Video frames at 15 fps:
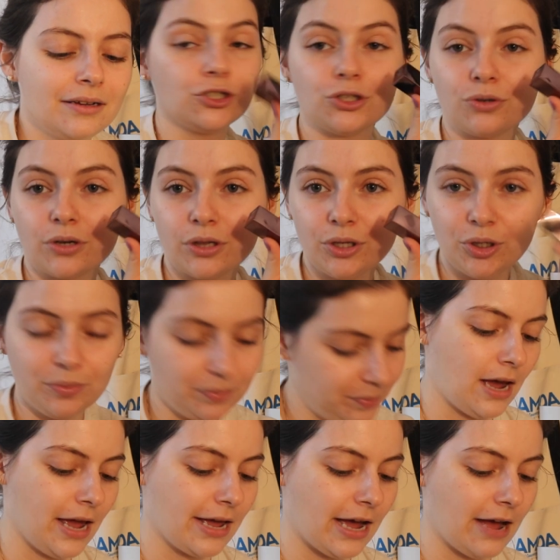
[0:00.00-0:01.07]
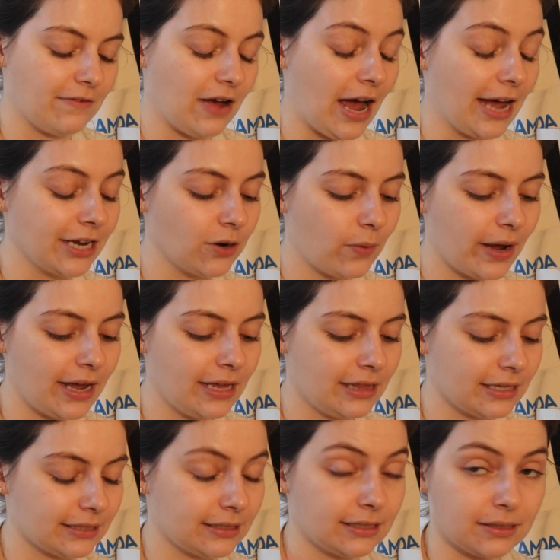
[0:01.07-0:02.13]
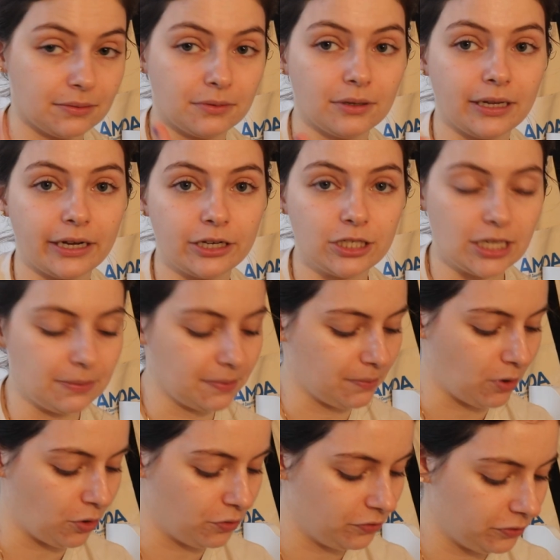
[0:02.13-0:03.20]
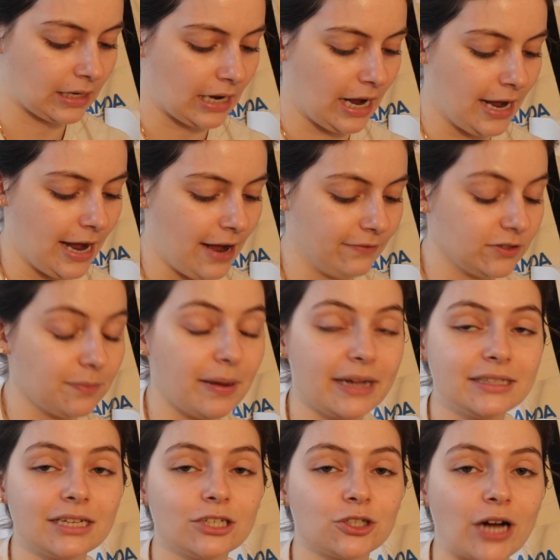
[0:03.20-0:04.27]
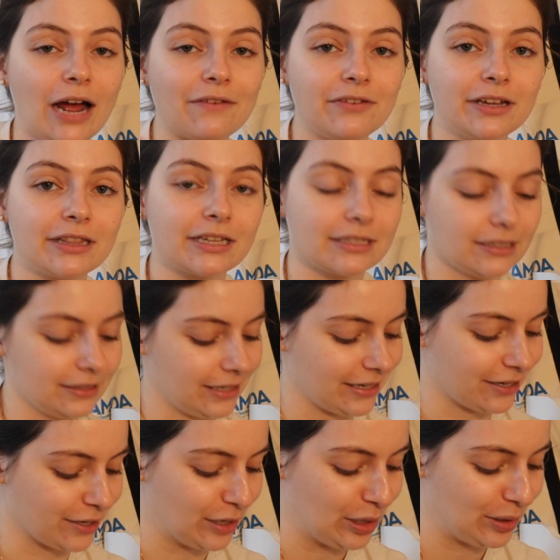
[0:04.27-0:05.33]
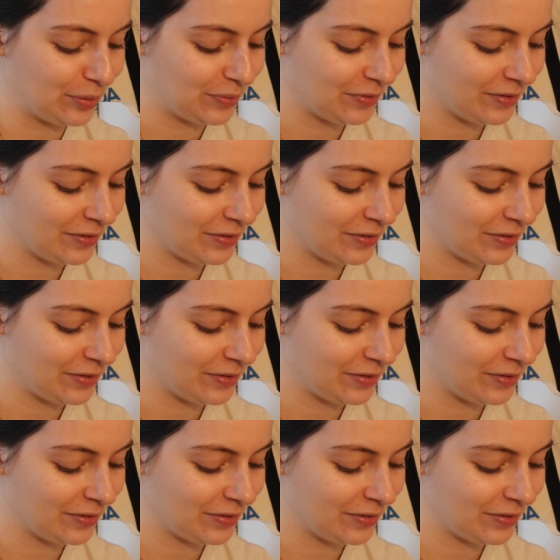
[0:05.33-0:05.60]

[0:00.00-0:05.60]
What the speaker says: June Gloom. I have Hideaway. This is like a deep mauve. I have Depends on Traffic. This is like a